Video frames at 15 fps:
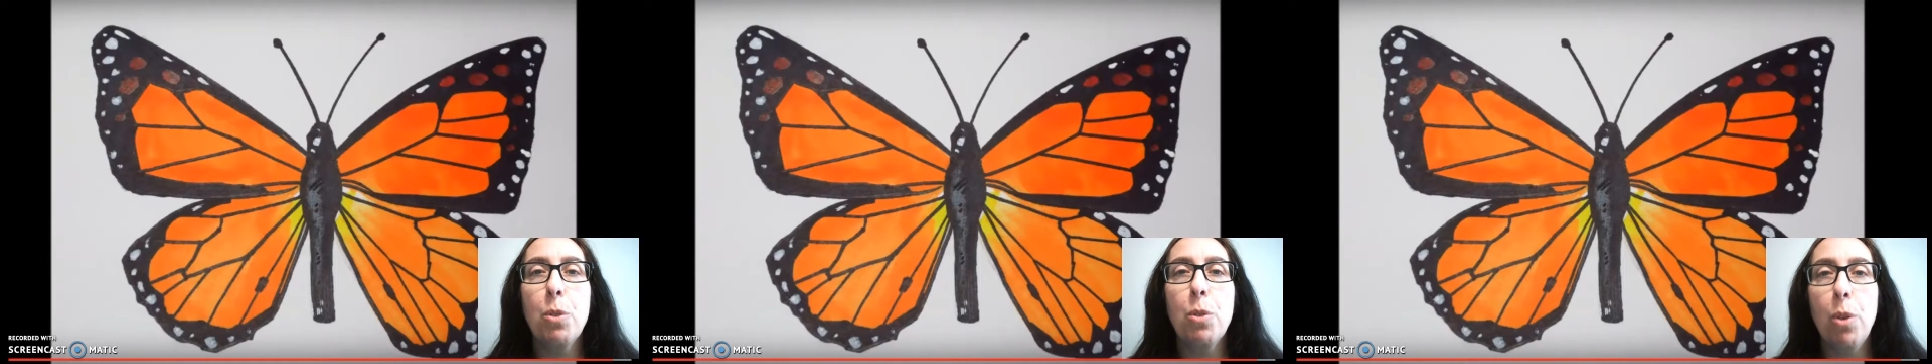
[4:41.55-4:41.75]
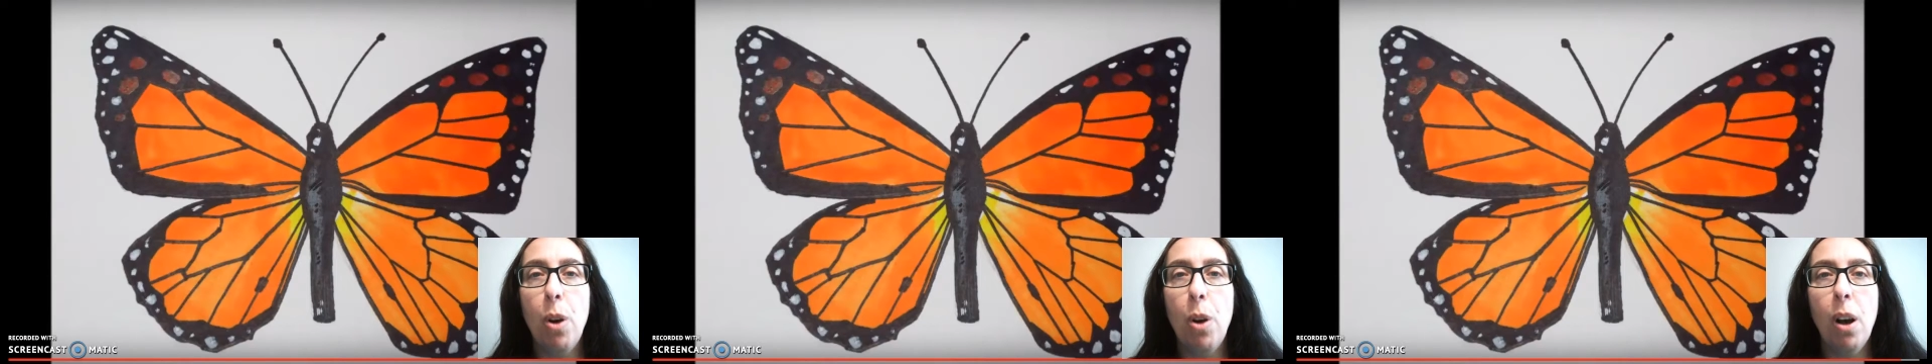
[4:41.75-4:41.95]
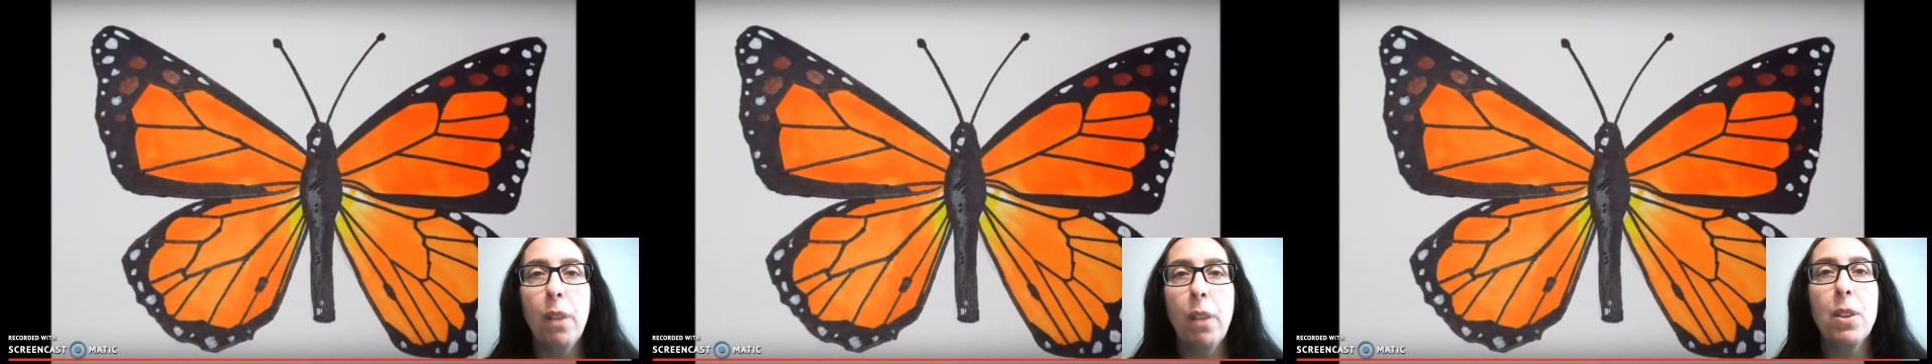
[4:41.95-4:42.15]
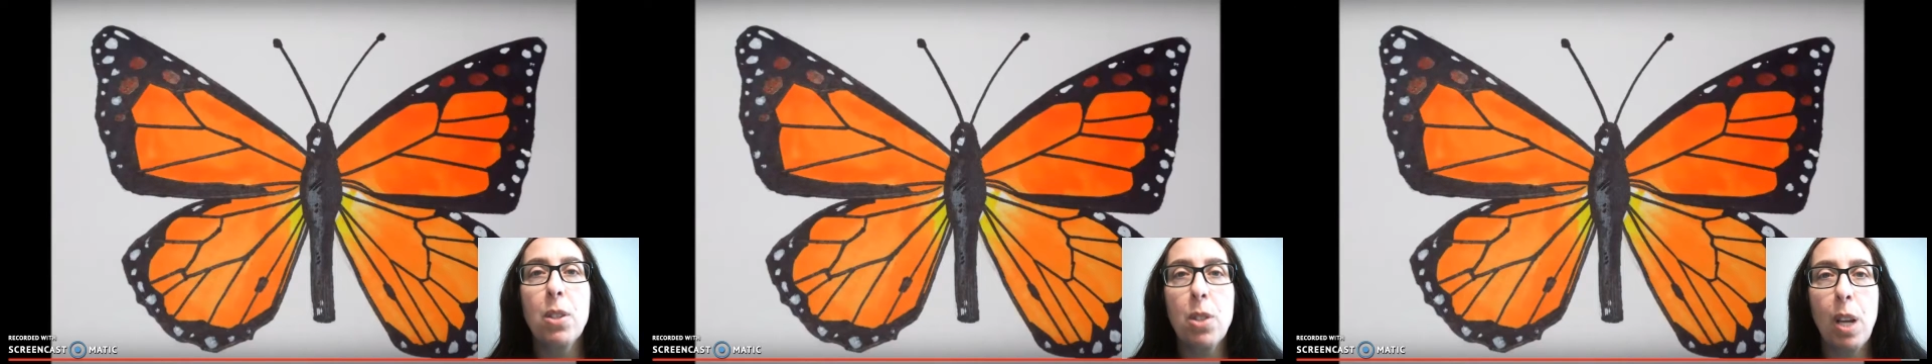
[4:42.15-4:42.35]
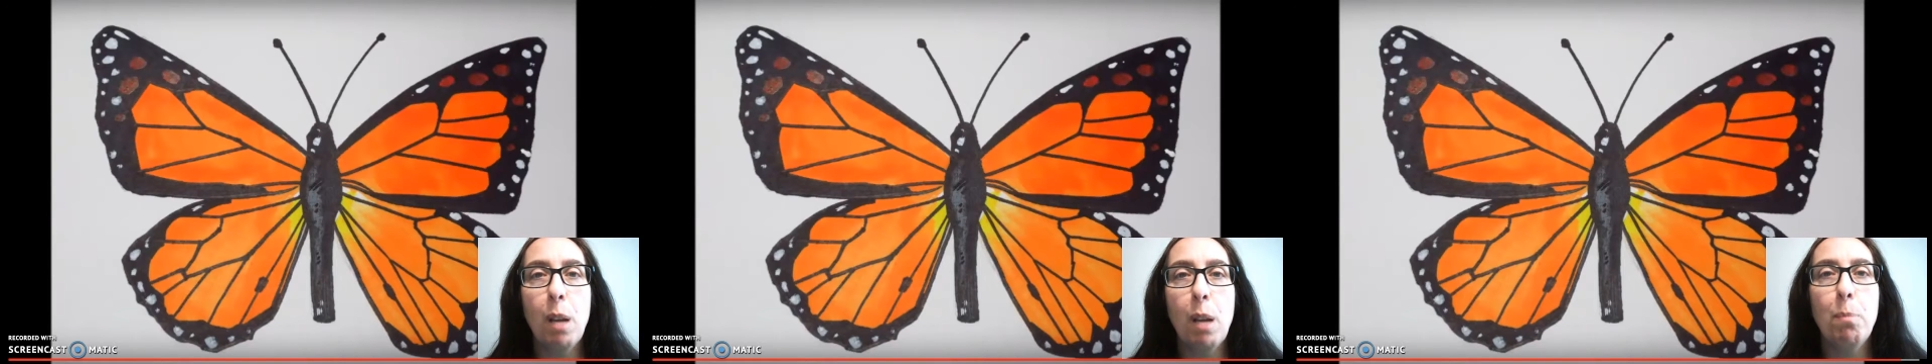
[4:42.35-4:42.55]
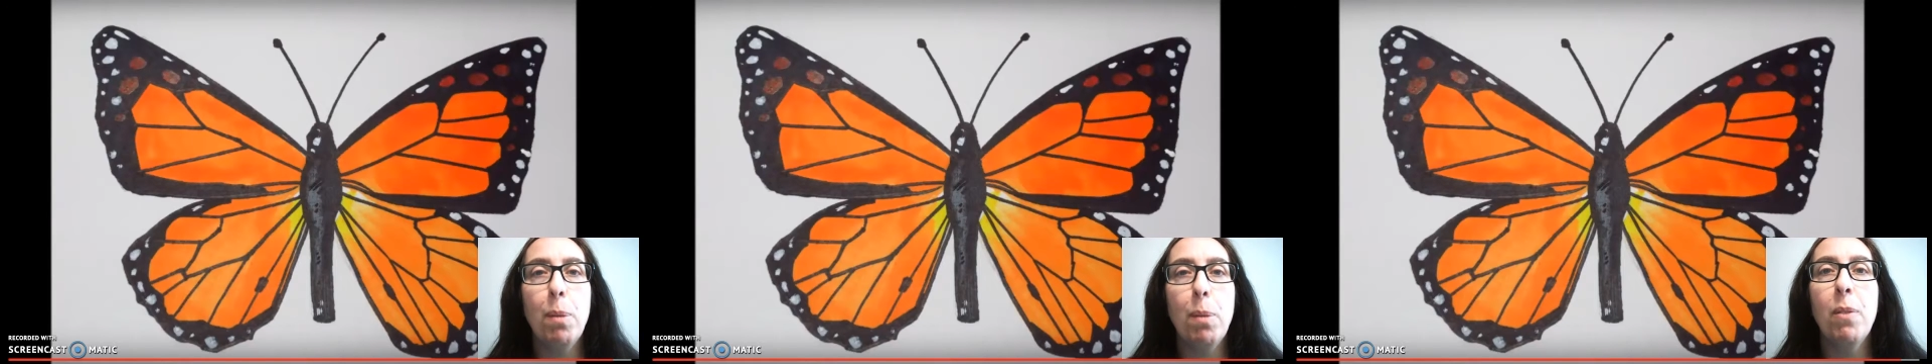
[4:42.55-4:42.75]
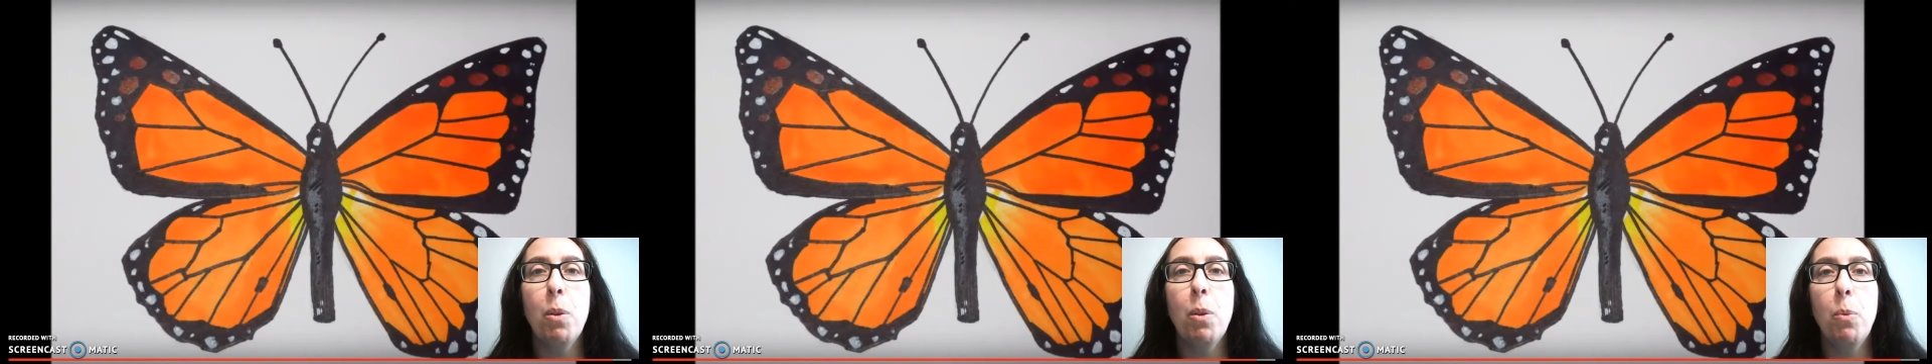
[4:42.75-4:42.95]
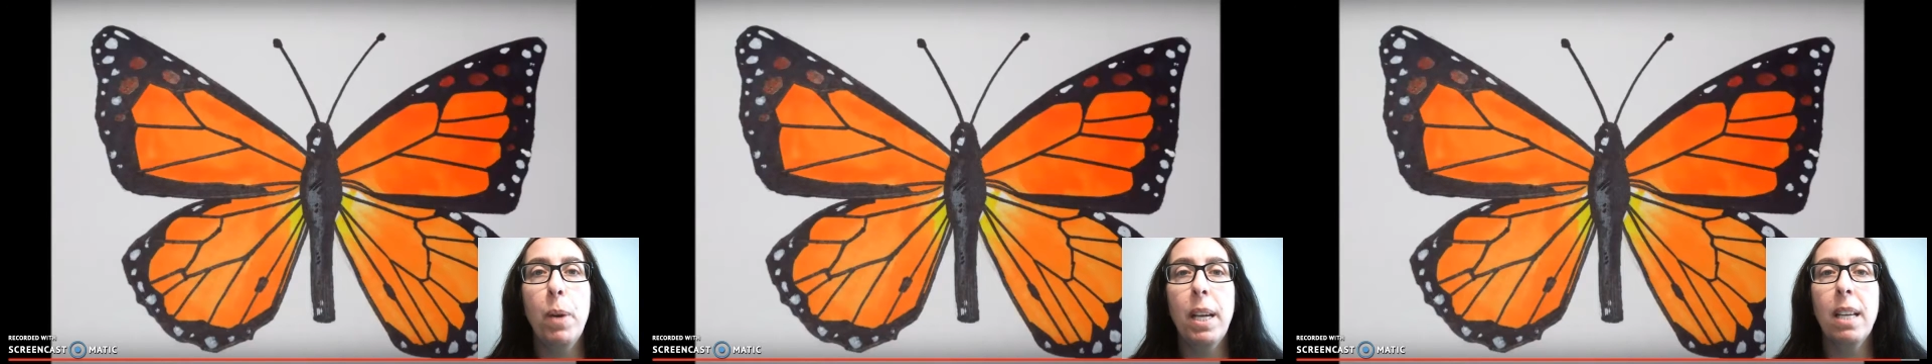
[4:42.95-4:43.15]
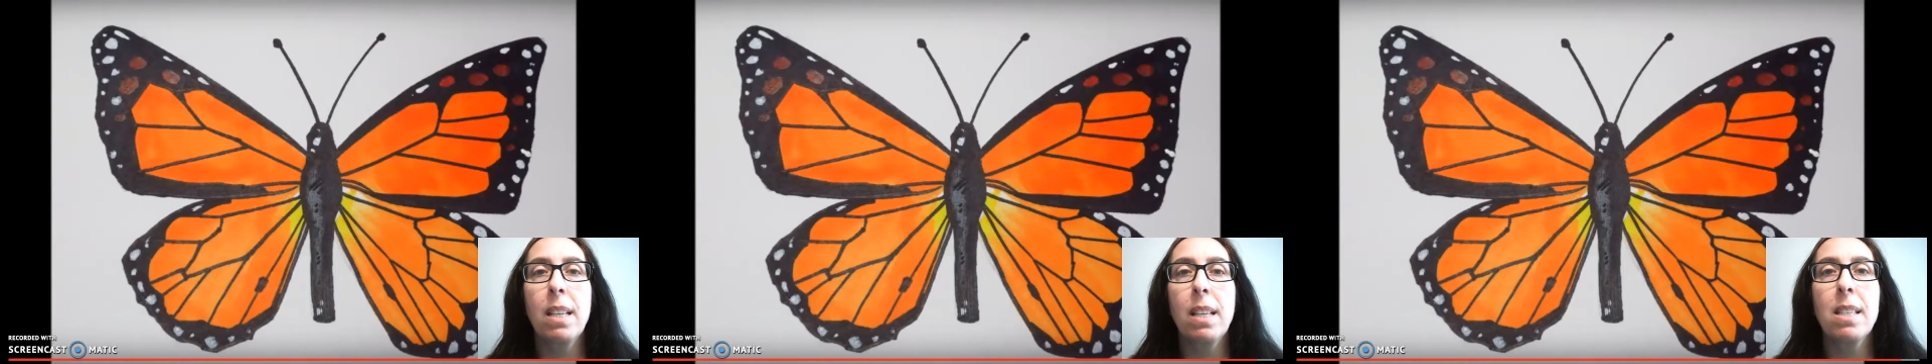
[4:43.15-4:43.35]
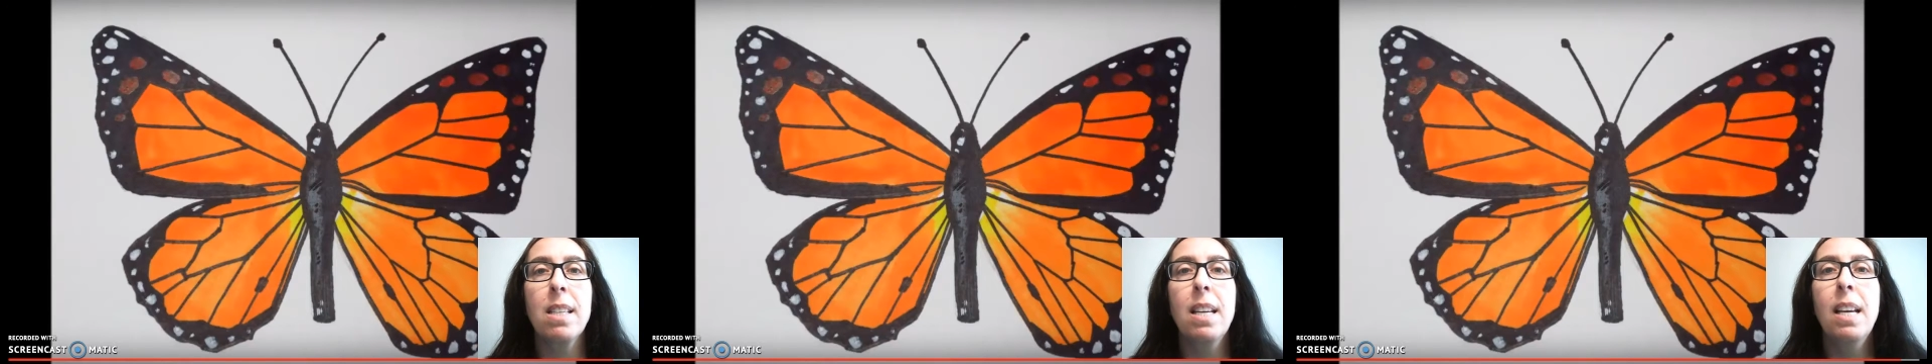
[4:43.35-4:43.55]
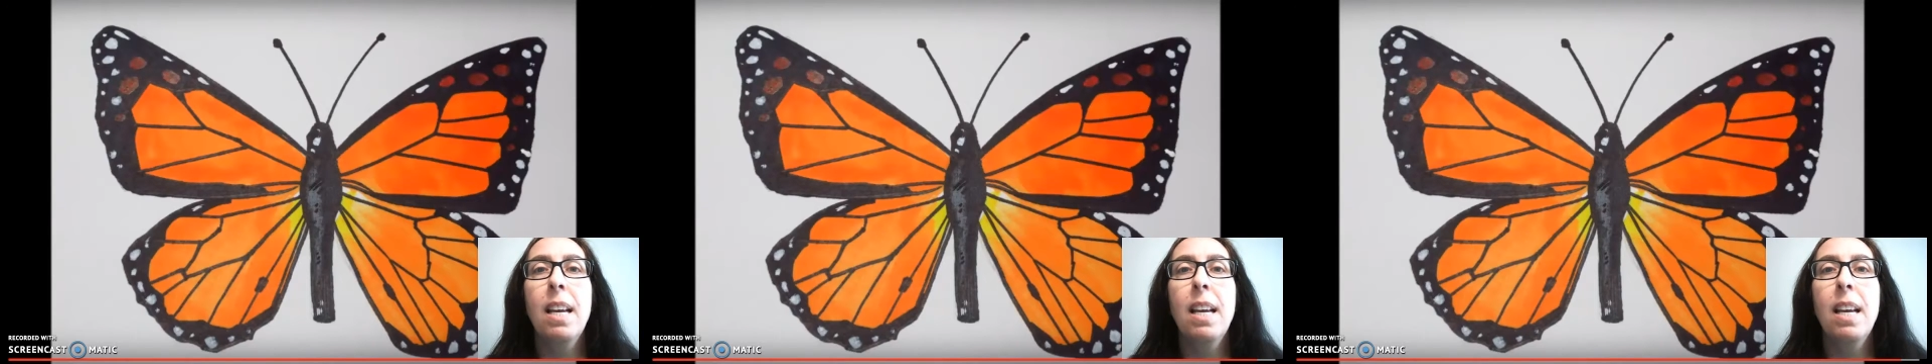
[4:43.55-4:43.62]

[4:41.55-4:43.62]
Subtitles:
draw the shape of the wings